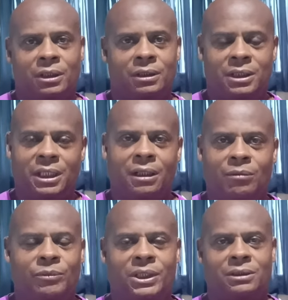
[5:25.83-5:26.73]

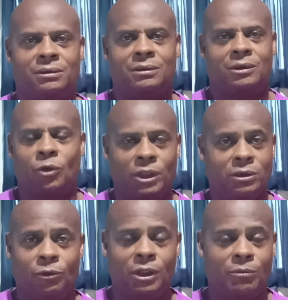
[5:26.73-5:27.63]
them, but
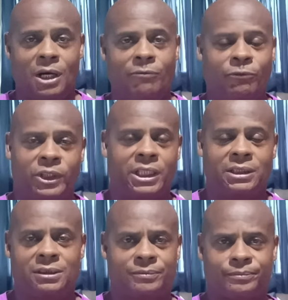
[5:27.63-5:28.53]
according to one of my
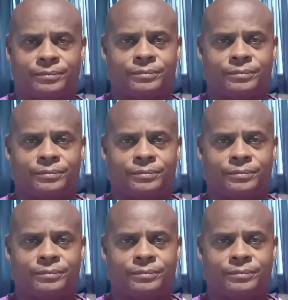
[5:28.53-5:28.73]
friends,